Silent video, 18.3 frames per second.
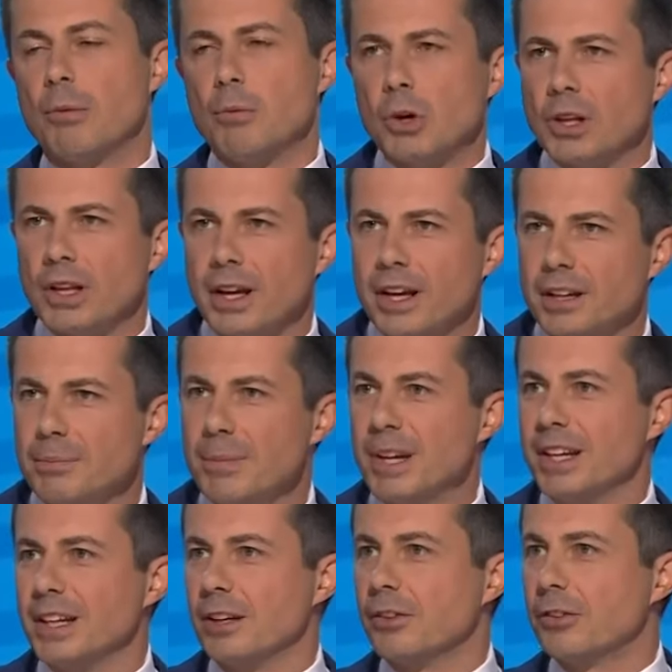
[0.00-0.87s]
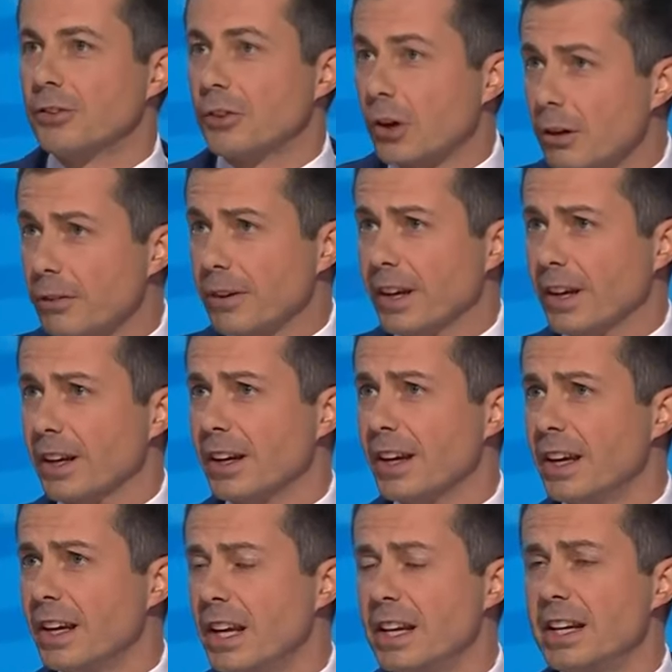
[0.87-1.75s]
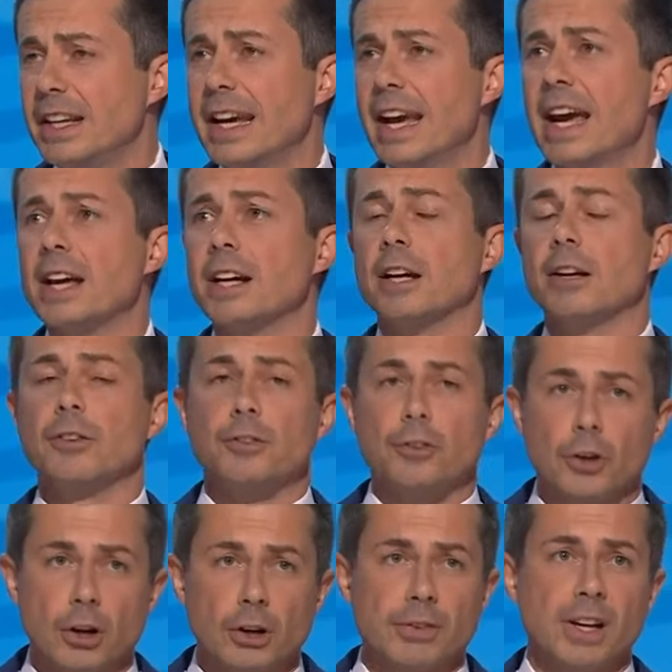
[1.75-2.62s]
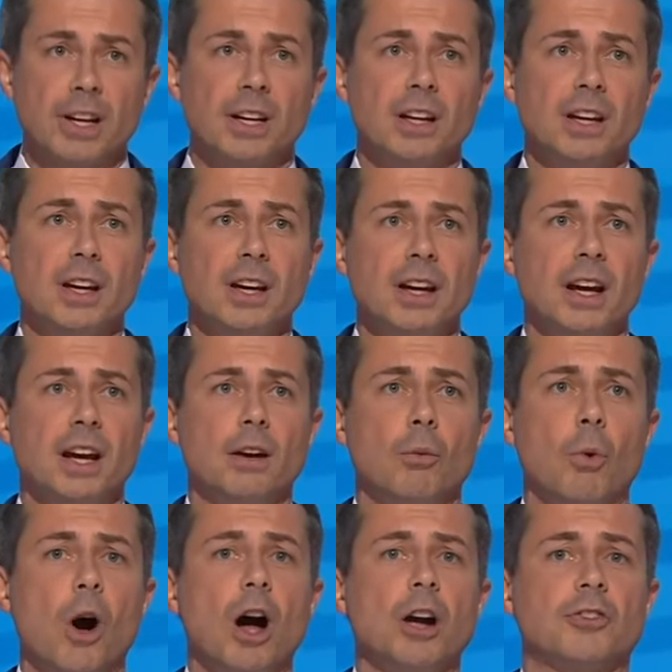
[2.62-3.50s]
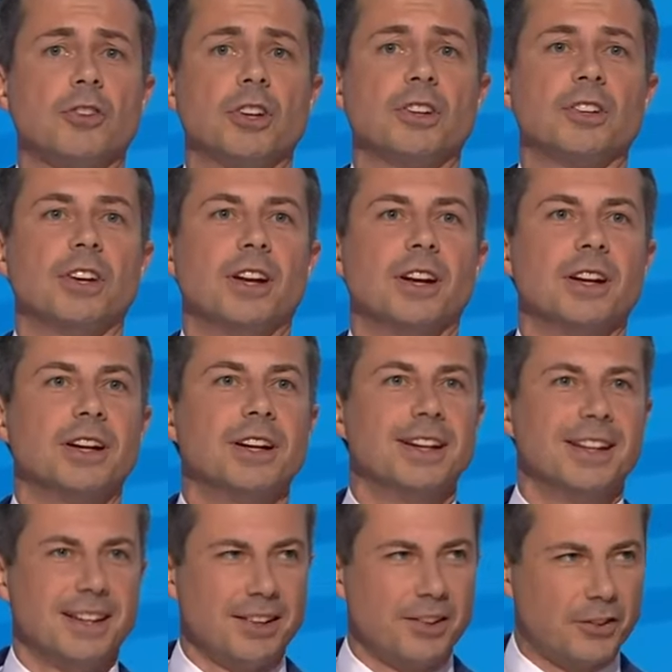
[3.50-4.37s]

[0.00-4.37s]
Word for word: Someone like me serving in Indiana, serving in Washington,